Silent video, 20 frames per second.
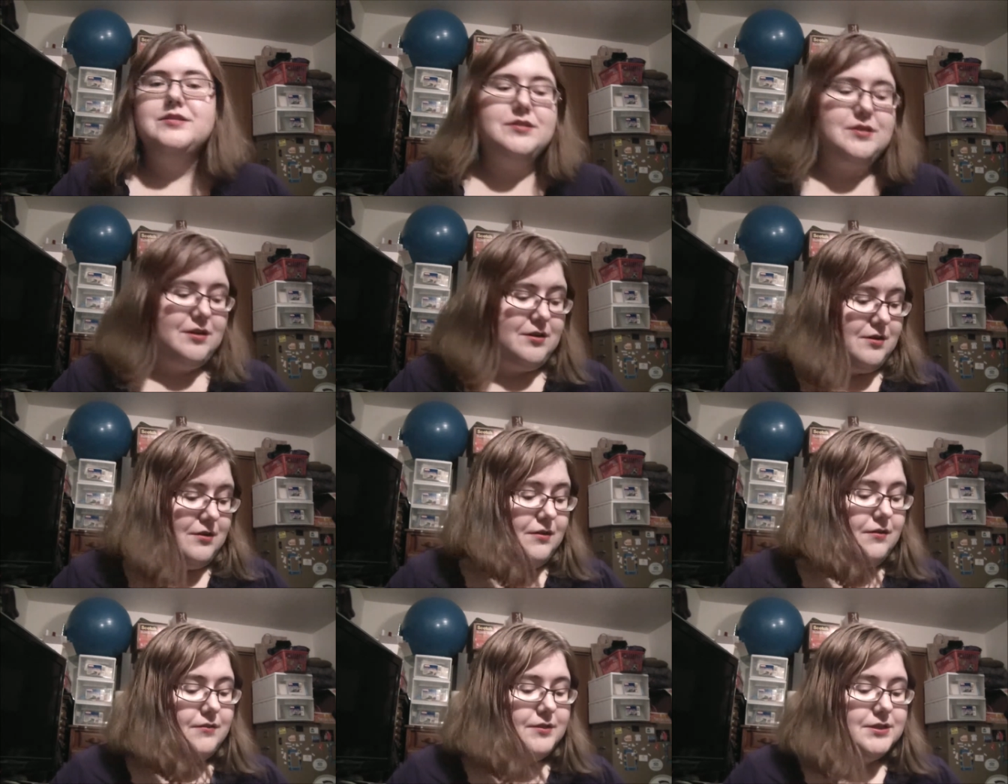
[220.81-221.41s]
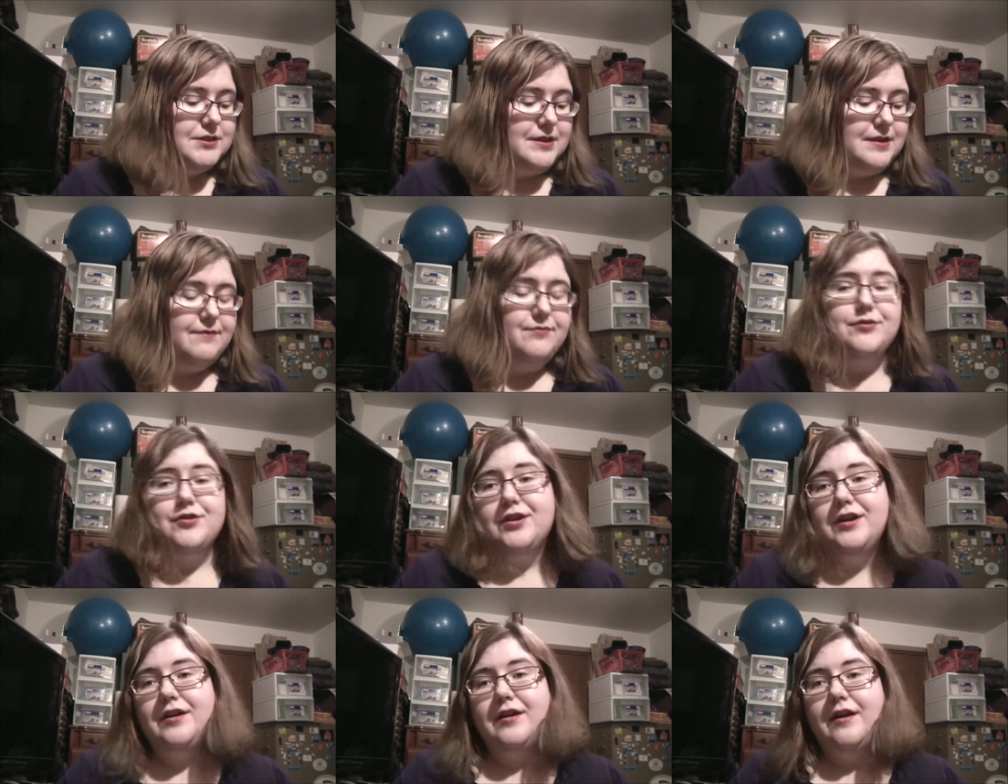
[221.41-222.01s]
so instead
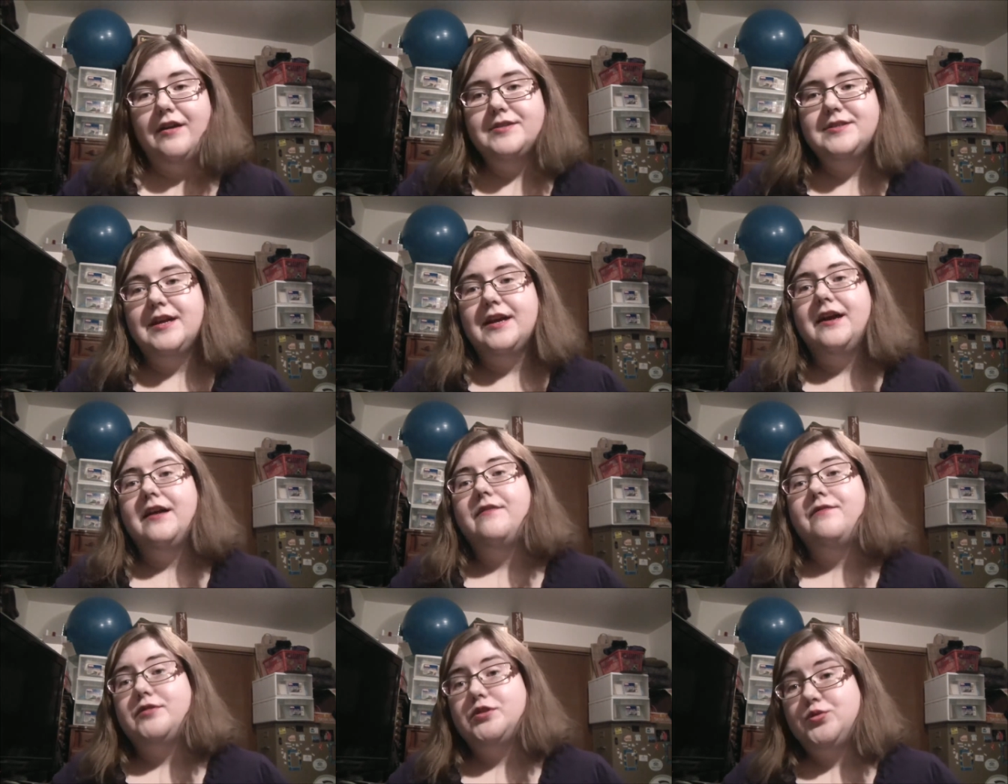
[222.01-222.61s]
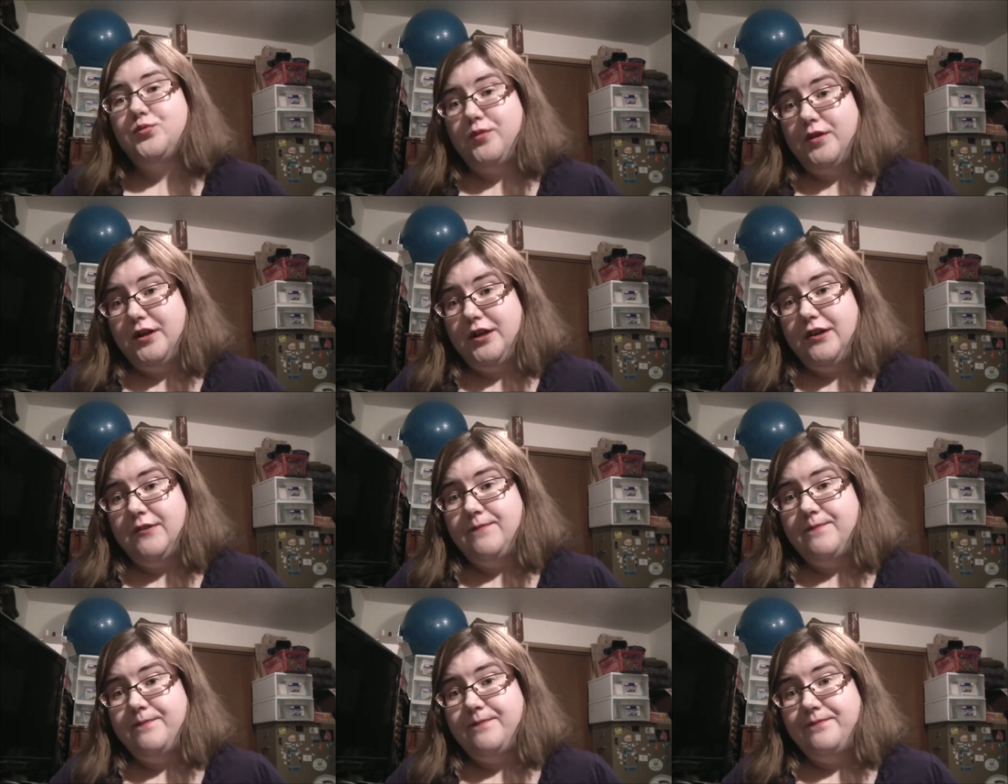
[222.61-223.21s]
of thirty dollars, I got it for
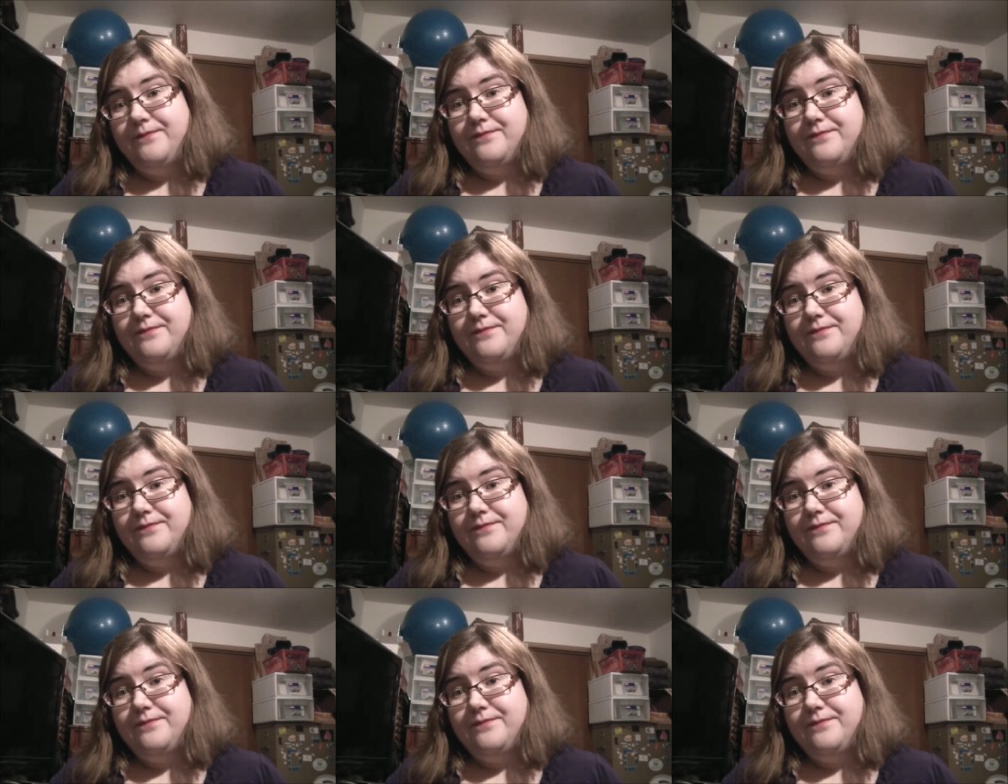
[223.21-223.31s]
twenty.